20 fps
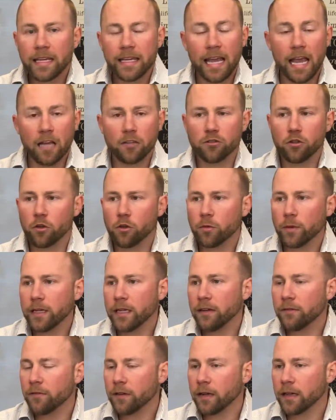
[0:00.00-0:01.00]
Yeah, so 3
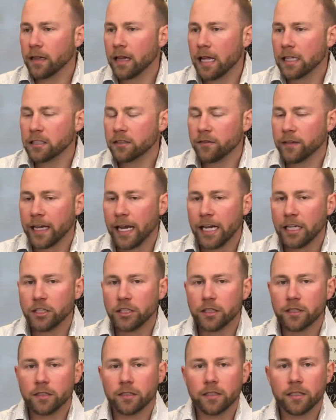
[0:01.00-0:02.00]
different
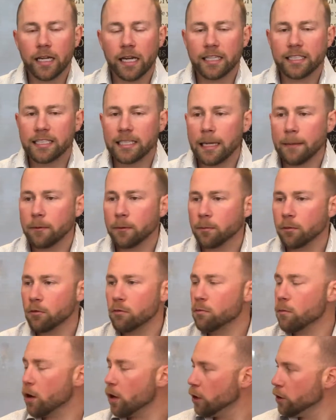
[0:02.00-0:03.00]
classifications: acceptable,
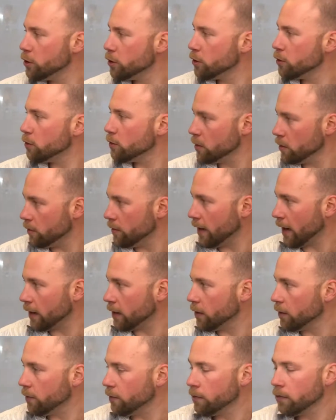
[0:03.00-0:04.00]
marginal,
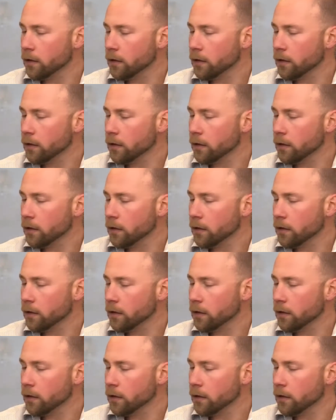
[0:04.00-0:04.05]
defective.